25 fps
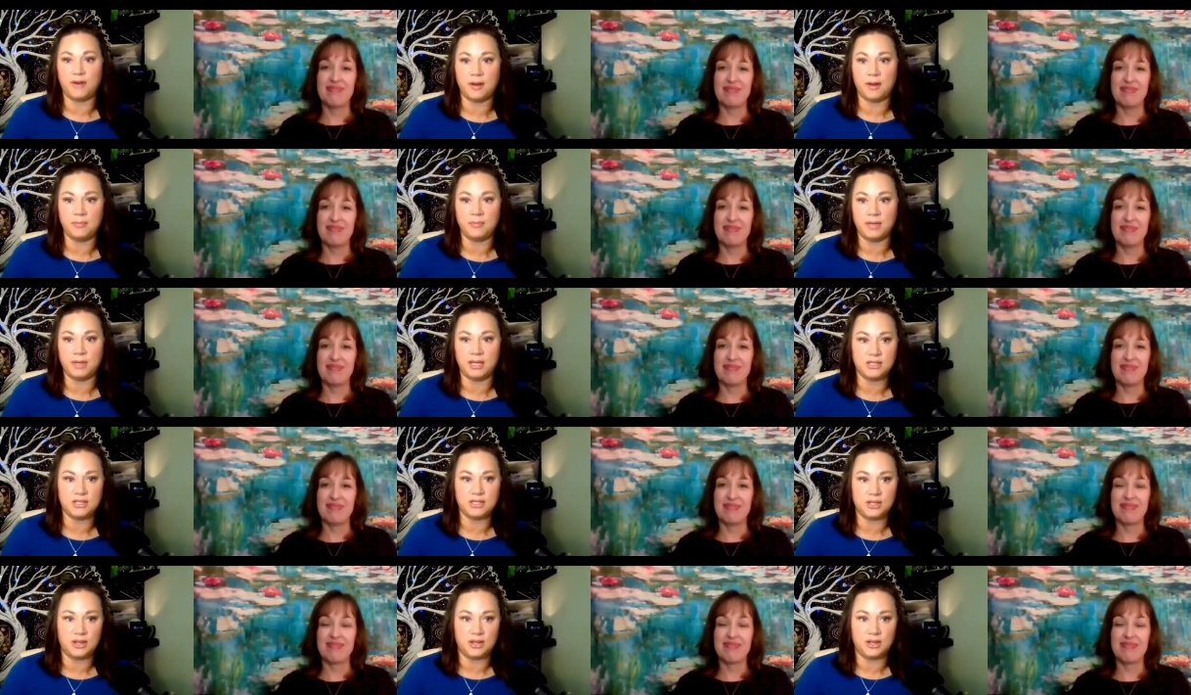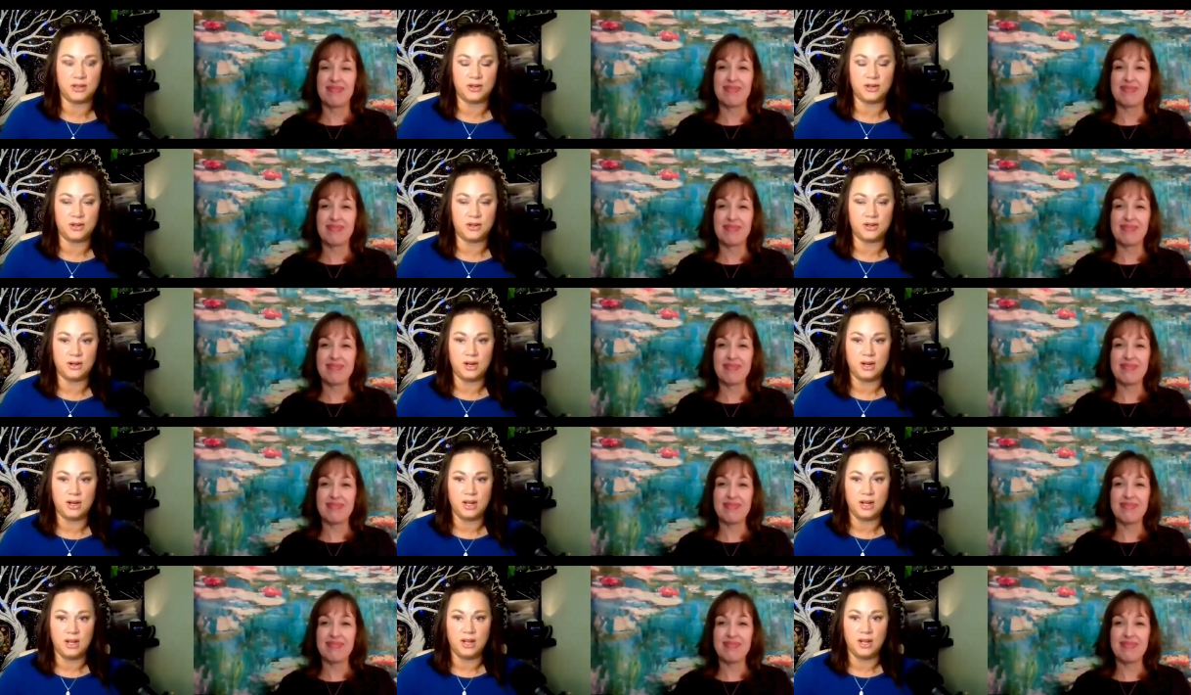Speaker 1: from each other.
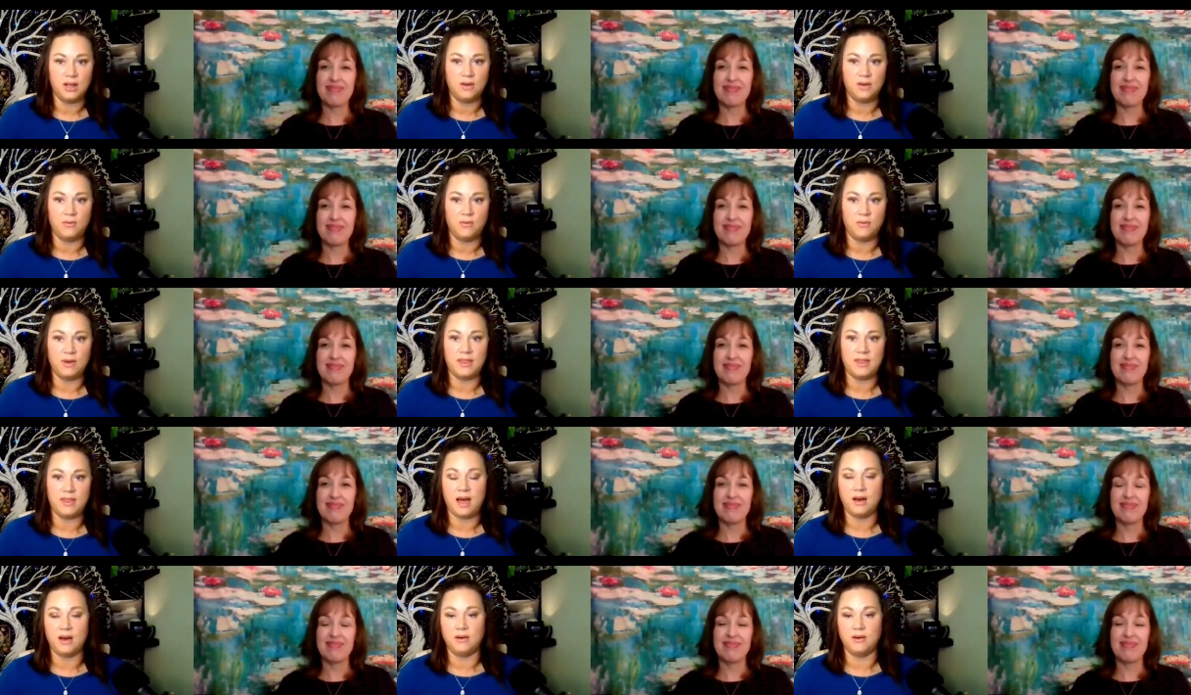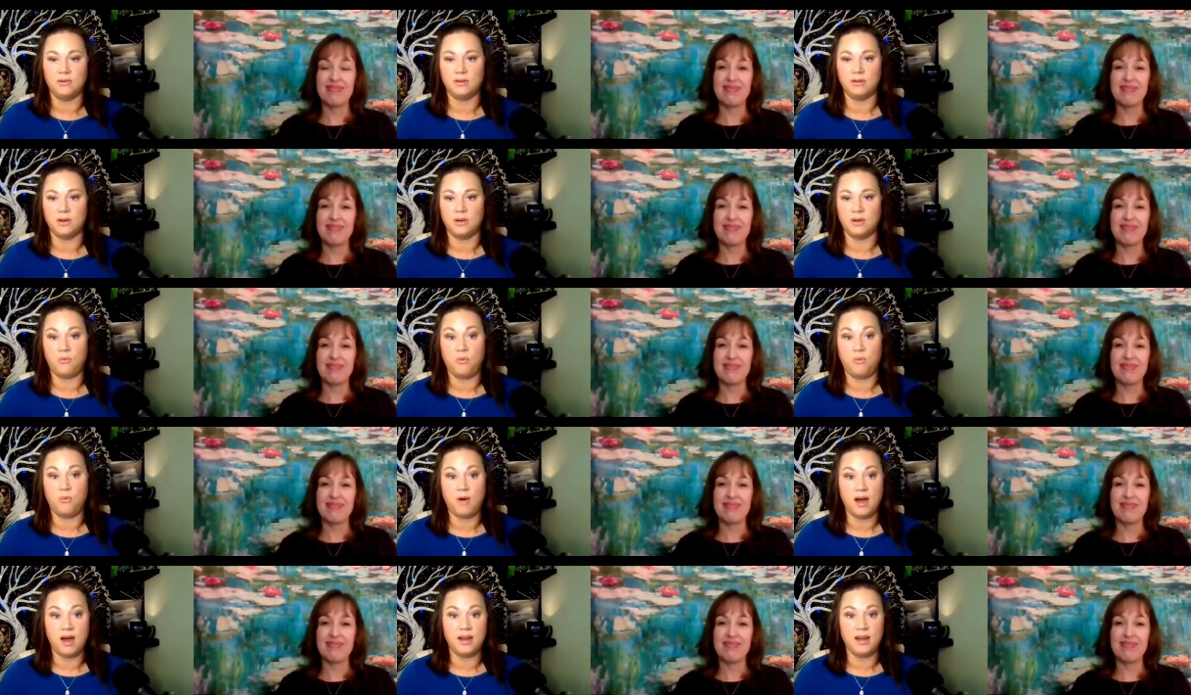Without
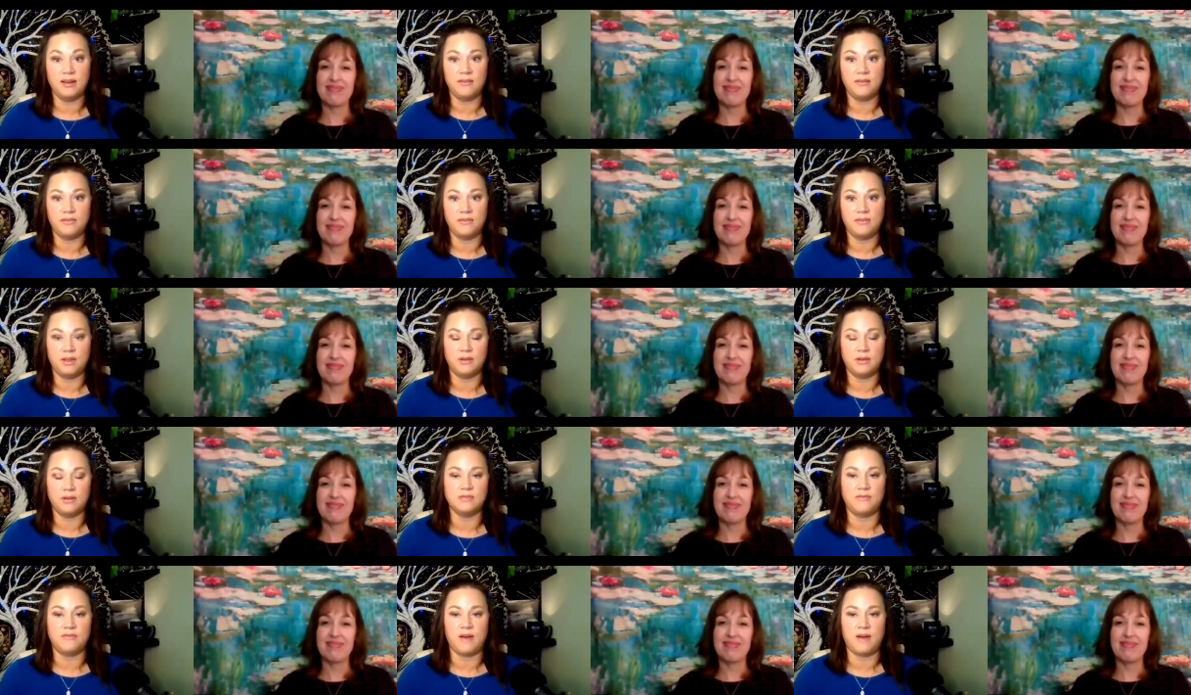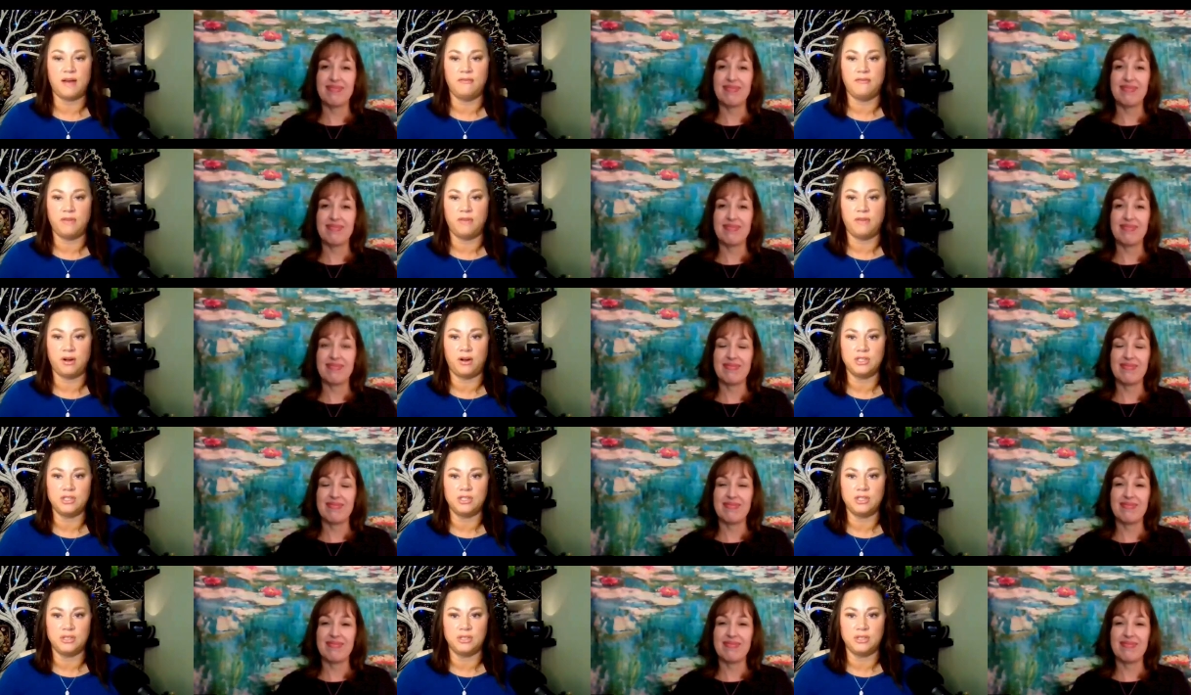one of those five
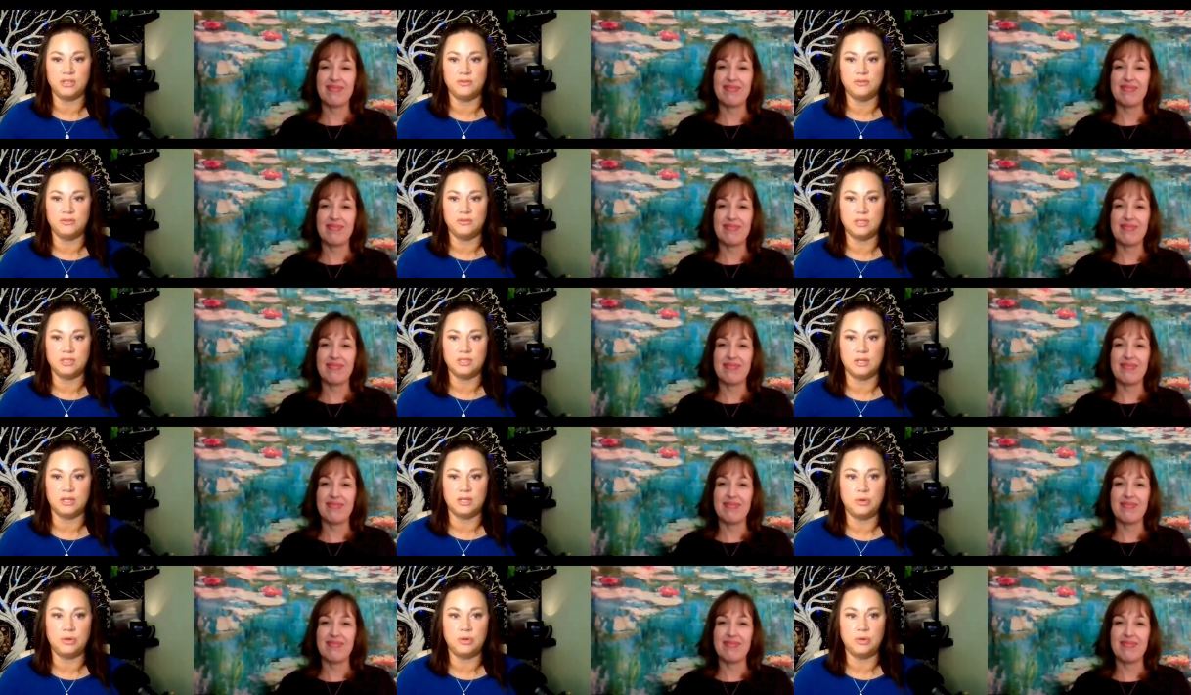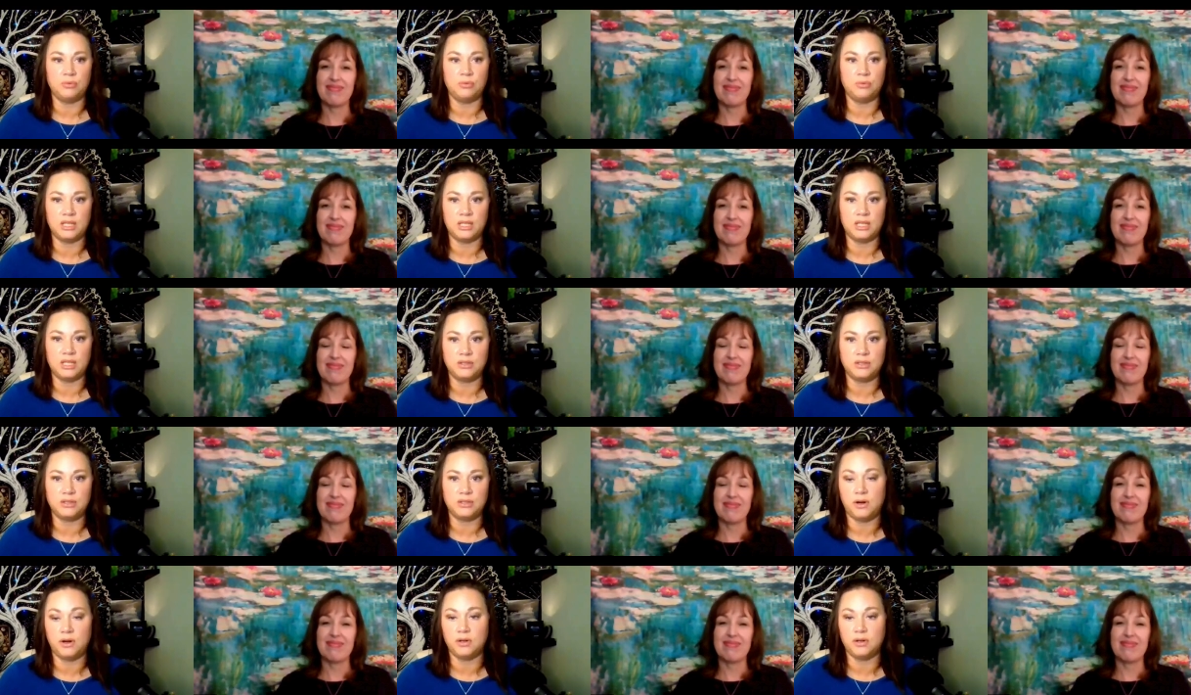virtues, you really
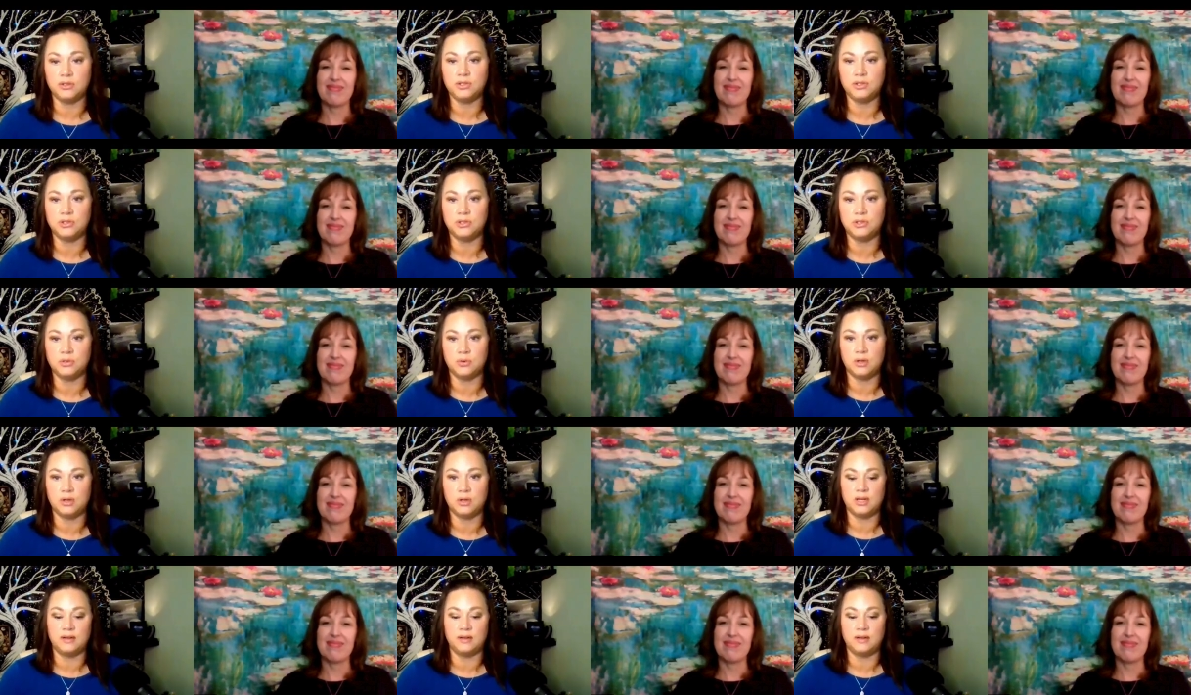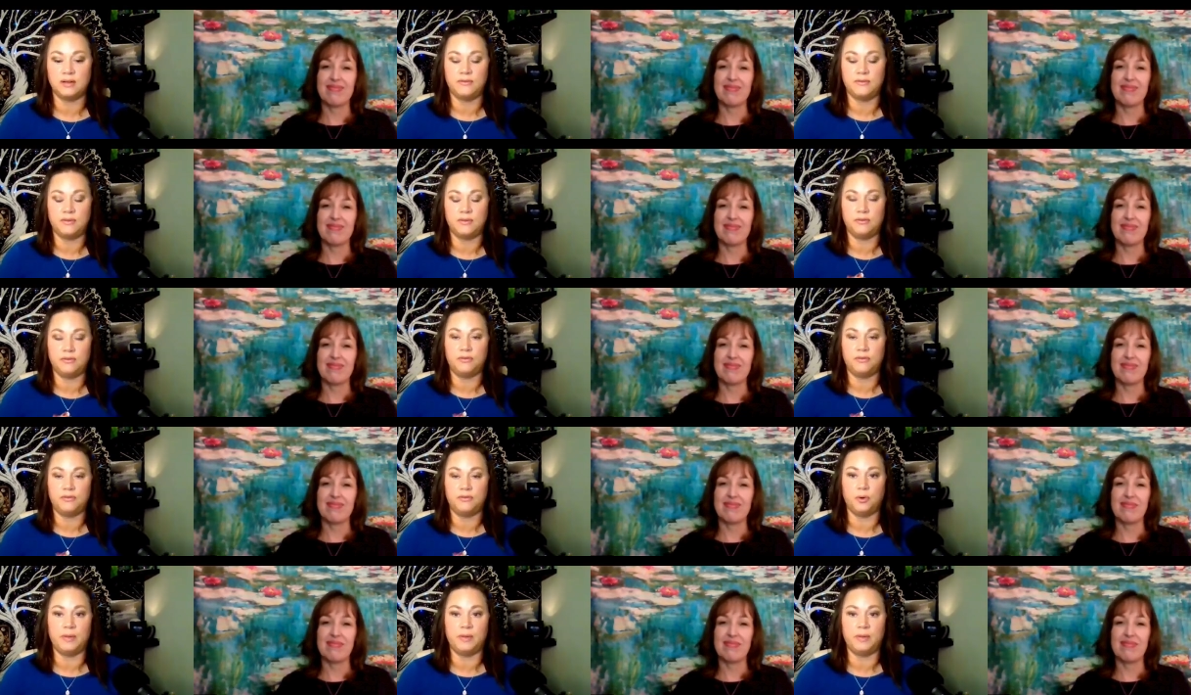do fall short of the
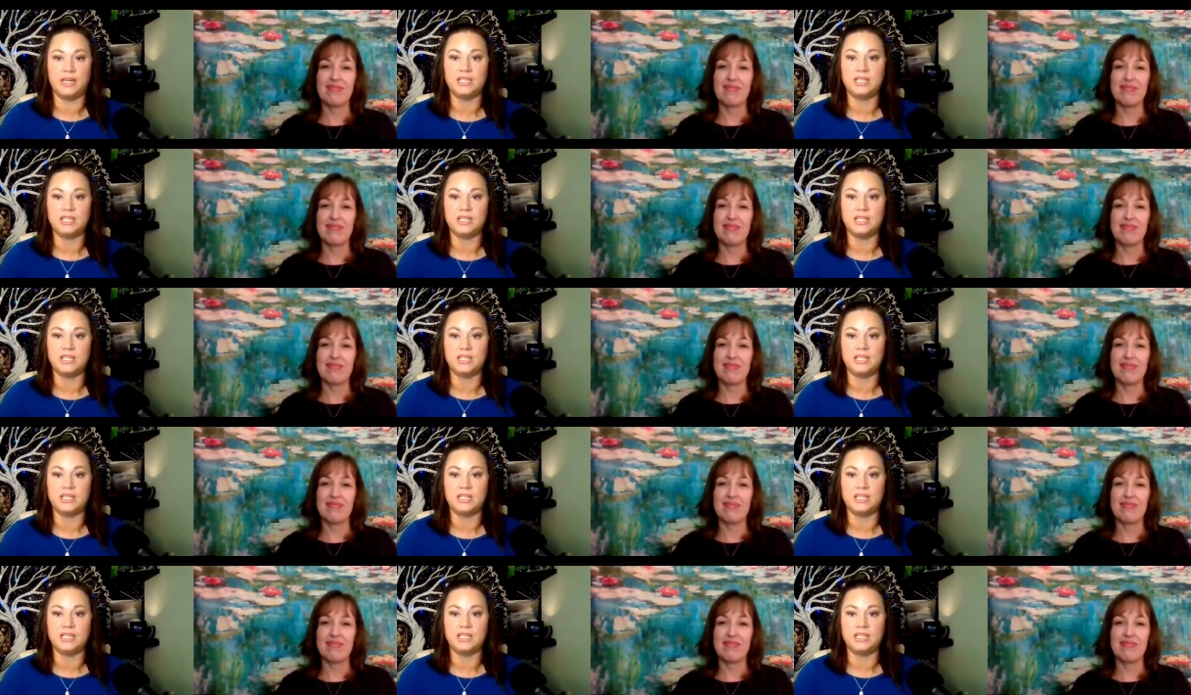full